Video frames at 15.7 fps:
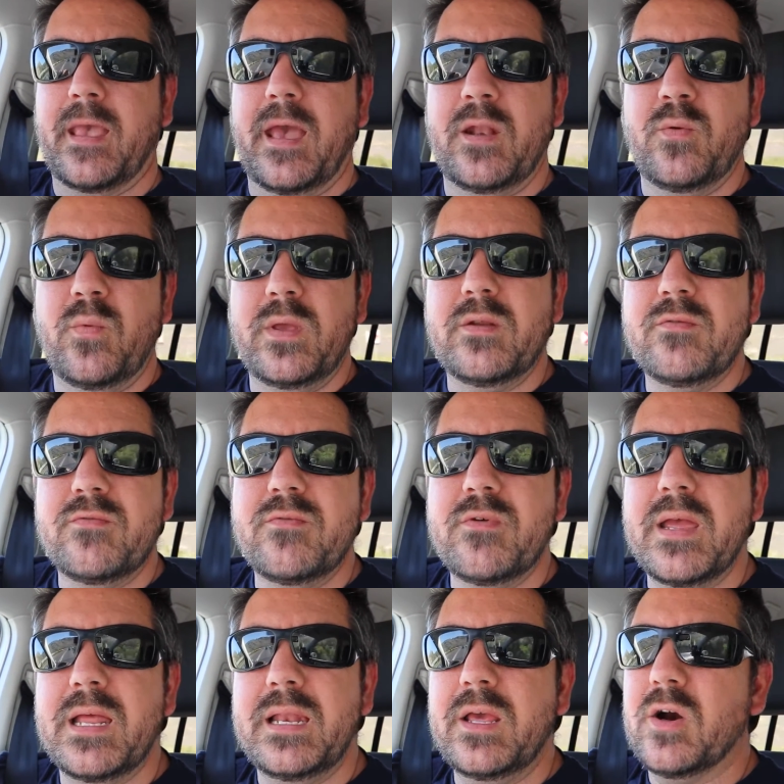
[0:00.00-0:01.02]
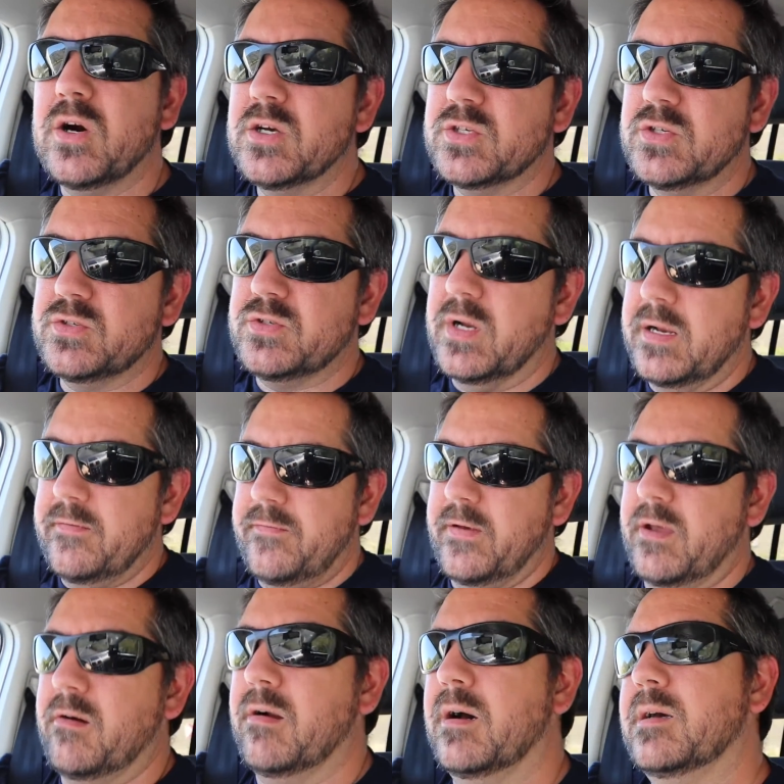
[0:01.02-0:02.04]
and we really are just trying to
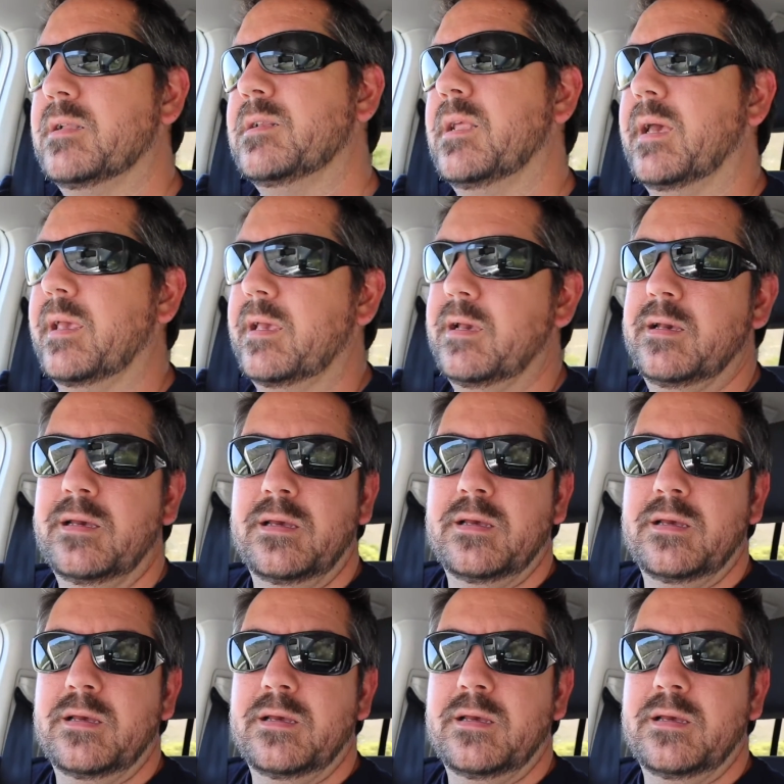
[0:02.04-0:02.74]
figure out like